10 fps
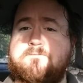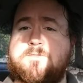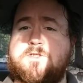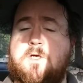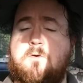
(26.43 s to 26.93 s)

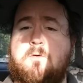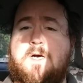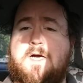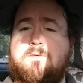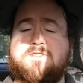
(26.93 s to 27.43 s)
So
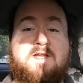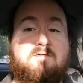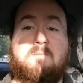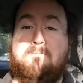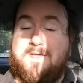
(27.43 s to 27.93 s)
I was
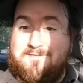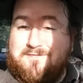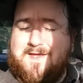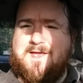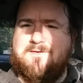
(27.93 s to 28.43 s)
never a big
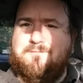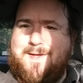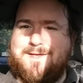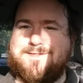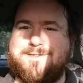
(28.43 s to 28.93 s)
fan of
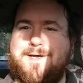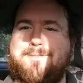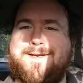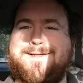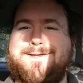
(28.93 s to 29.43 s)
Pat
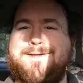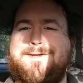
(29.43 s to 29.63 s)
Summitt,